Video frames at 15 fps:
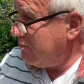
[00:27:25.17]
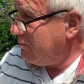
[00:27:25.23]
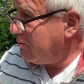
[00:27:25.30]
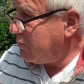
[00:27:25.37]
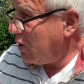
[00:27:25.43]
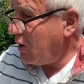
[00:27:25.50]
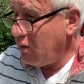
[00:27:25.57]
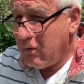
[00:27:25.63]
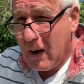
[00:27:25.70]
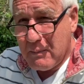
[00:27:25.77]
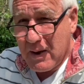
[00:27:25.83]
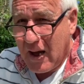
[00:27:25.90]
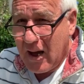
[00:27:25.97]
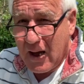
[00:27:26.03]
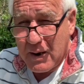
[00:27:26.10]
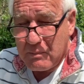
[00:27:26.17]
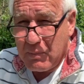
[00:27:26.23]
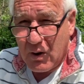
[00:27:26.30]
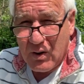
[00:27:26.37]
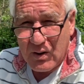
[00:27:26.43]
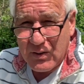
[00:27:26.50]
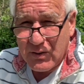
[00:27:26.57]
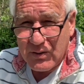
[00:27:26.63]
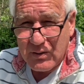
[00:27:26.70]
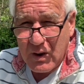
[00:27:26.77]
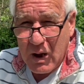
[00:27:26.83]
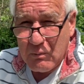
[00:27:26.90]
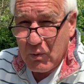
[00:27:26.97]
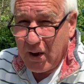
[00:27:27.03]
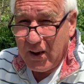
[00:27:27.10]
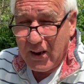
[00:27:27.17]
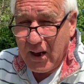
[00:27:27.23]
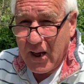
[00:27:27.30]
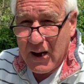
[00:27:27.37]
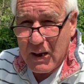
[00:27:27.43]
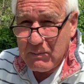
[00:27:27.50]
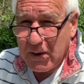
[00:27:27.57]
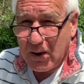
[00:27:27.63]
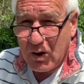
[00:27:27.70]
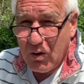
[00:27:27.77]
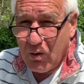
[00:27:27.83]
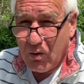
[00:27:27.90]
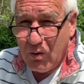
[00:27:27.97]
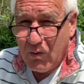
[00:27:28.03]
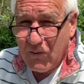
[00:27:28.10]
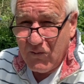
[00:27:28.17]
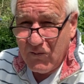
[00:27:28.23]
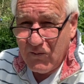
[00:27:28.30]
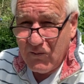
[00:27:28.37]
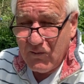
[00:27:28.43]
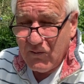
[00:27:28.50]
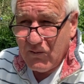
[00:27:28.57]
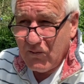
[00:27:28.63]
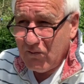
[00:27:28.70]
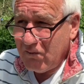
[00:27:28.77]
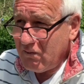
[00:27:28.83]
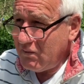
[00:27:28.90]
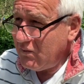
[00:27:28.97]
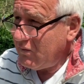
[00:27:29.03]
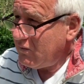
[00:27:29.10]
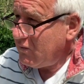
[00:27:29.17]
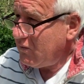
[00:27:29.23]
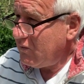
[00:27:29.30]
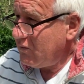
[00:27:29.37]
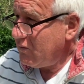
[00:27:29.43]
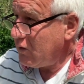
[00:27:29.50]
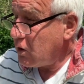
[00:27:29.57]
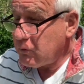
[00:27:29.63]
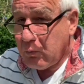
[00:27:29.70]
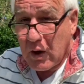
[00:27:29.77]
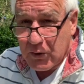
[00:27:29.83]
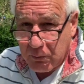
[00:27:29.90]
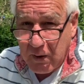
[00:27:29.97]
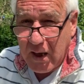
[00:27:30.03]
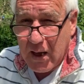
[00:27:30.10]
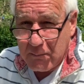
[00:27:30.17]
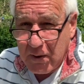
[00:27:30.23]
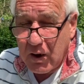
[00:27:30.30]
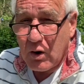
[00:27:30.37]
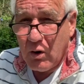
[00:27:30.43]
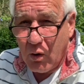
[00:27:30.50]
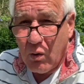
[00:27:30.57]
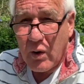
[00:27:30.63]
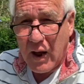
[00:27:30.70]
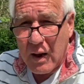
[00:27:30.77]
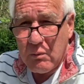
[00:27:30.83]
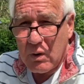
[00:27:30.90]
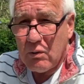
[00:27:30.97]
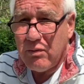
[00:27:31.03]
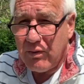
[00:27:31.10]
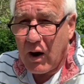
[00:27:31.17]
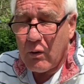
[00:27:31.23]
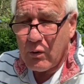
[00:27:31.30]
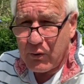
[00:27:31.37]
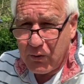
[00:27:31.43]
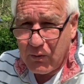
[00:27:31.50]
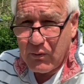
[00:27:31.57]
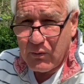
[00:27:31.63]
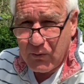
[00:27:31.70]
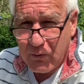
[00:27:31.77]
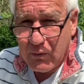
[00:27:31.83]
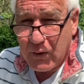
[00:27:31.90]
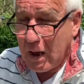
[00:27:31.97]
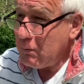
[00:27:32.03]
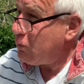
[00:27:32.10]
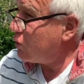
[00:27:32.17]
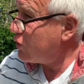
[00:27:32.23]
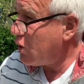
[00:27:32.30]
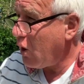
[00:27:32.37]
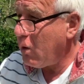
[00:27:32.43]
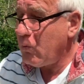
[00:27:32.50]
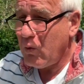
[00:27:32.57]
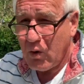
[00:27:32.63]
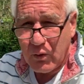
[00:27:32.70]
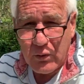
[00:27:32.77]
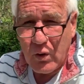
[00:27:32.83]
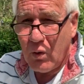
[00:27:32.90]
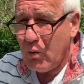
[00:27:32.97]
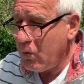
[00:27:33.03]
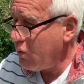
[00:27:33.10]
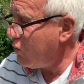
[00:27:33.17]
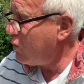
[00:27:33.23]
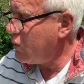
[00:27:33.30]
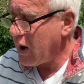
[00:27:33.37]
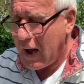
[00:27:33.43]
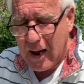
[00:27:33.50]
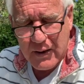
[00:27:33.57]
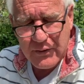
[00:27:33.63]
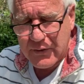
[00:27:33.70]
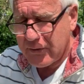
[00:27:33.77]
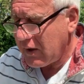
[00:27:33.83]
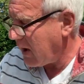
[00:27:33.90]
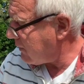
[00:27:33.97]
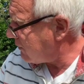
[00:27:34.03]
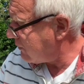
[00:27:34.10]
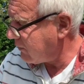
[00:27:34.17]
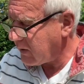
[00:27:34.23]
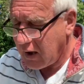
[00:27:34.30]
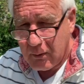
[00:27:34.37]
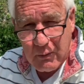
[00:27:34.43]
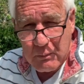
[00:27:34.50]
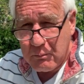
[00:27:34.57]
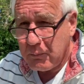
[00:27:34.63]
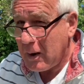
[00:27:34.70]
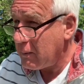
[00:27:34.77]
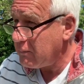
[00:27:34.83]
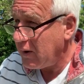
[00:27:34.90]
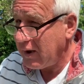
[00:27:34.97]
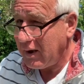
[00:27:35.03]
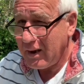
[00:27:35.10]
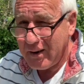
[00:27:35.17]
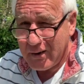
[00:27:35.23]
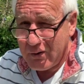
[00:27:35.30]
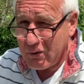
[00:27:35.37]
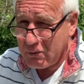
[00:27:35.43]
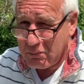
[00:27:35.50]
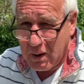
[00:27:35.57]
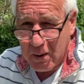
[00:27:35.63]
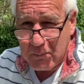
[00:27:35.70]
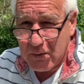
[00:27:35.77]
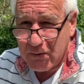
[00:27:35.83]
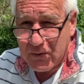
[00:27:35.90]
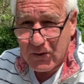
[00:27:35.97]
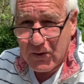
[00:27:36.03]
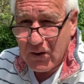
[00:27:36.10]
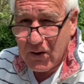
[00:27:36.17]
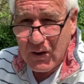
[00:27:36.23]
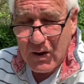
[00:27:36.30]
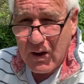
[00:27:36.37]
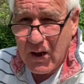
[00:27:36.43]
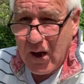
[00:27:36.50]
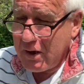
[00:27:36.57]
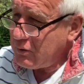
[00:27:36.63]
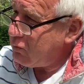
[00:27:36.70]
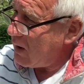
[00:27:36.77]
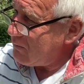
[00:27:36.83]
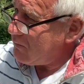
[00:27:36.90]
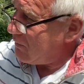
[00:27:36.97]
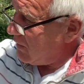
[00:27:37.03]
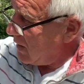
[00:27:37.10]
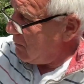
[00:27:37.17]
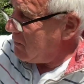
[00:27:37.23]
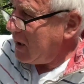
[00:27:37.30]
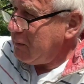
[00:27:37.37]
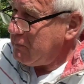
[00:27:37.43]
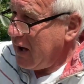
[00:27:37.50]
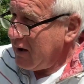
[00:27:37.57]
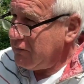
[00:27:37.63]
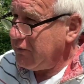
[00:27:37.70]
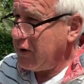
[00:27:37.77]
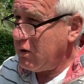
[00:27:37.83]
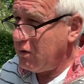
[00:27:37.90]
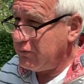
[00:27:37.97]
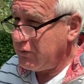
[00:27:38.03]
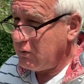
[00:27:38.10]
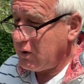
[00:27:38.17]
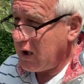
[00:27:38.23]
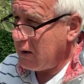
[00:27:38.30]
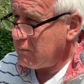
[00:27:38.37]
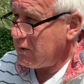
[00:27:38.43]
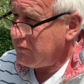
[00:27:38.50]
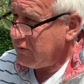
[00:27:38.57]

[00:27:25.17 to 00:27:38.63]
pull a rabbit out of the box and we can get them in court, because once we get them in court, they will fold. They will not want all that stuff going public in the newspapers. It's one thing me mouthing off to a couple of